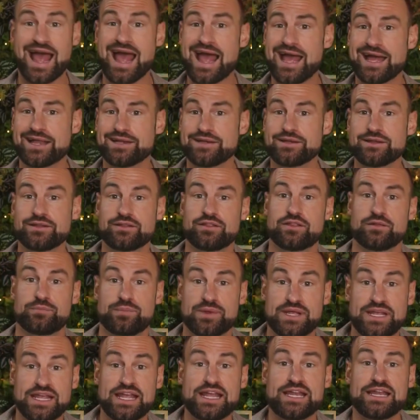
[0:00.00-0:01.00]
and the
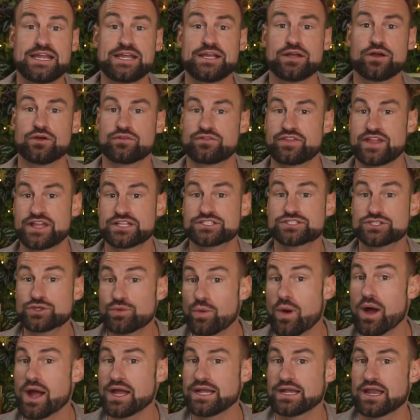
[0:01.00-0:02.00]
beginning of their
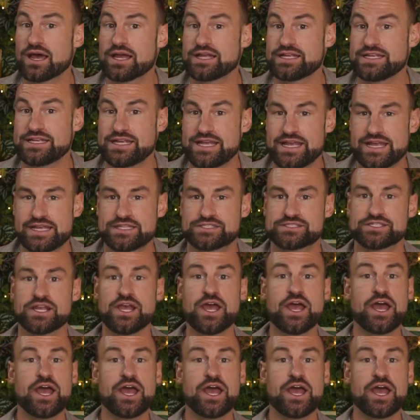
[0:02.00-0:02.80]
twilight years